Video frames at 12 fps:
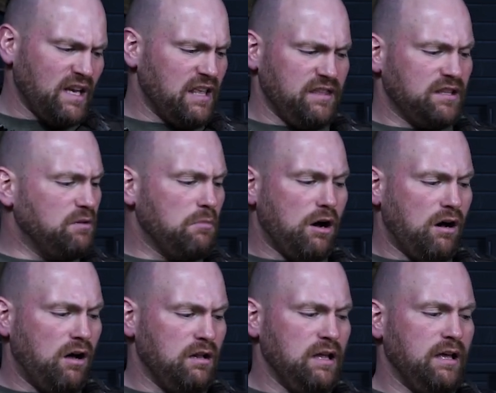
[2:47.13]
I think the
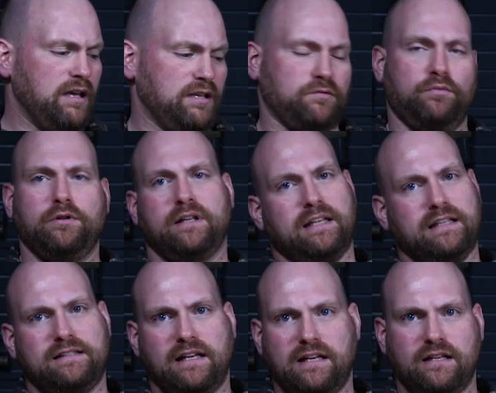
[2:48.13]
MAWL is really
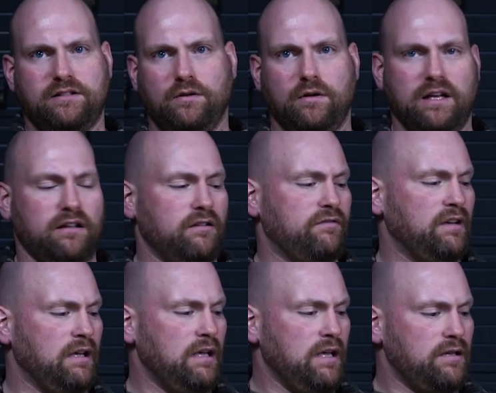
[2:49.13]
easy and intuitive
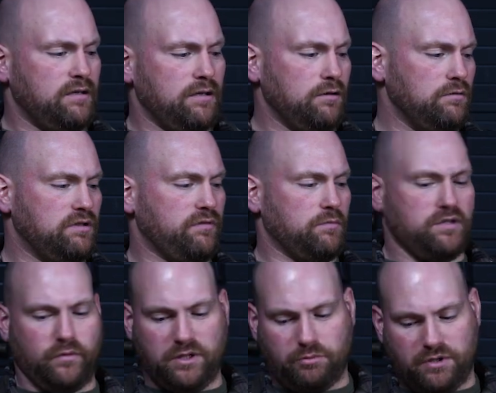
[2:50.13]
to use from a
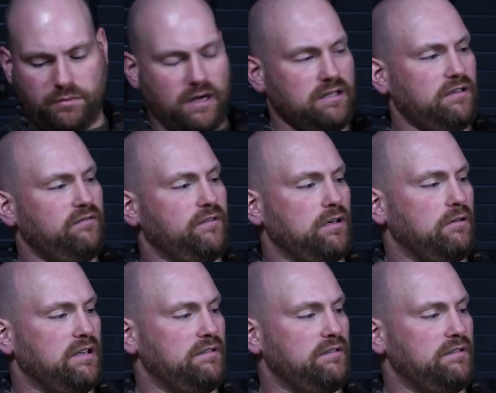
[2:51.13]
switch perspective. You know, it